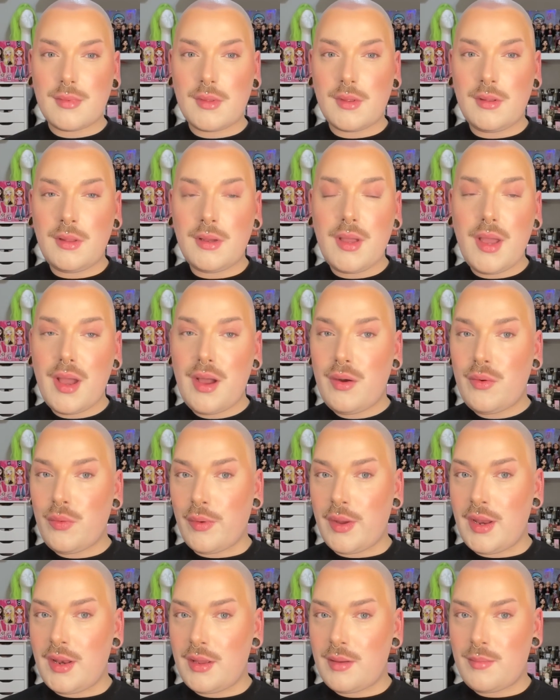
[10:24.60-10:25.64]
Look at how
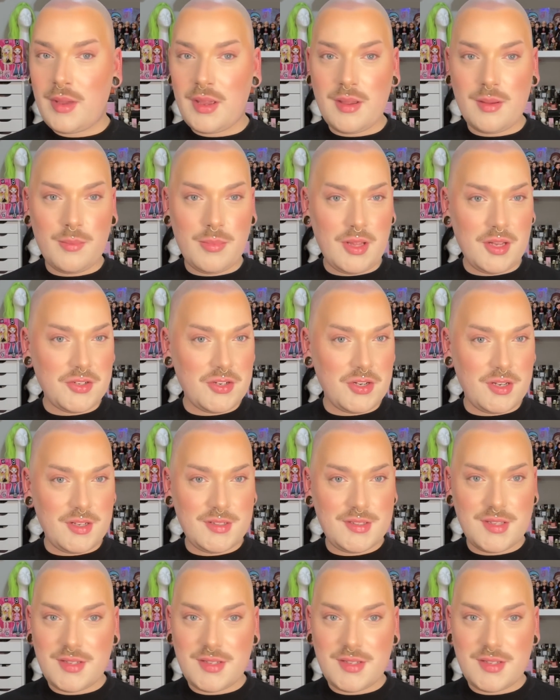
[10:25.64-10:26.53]
radiant my complexion is.